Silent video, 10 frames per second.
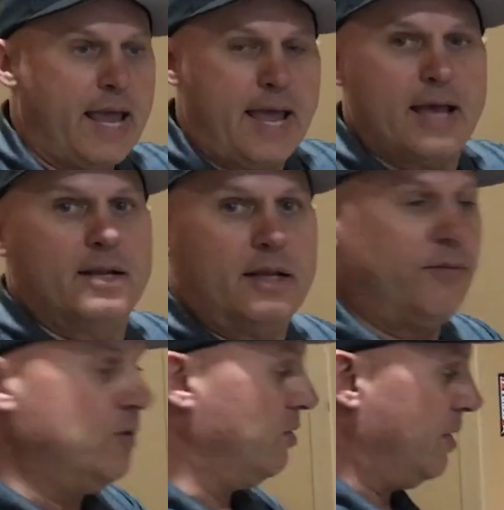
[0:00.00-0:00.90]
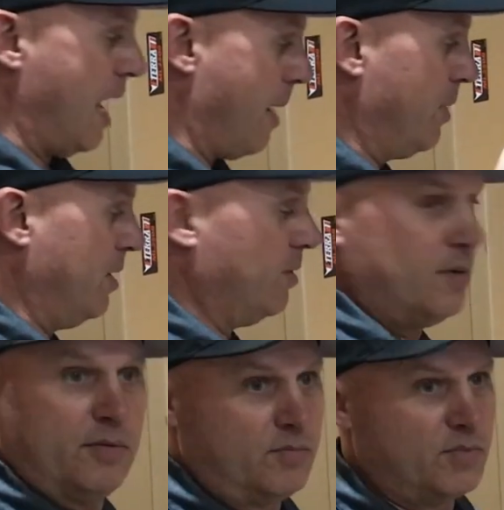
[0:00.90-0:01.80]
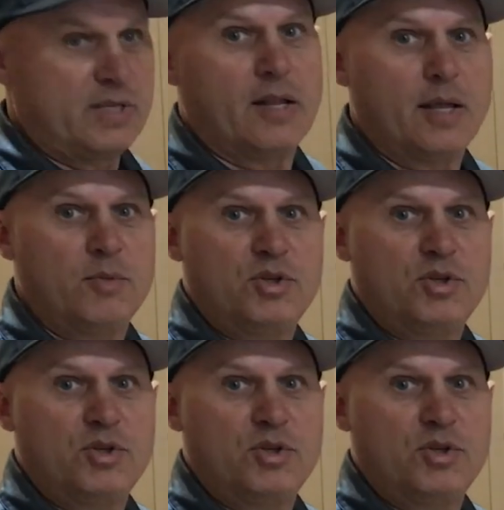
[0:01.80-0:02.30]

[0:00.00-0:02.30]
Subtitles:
And if you happen to sell that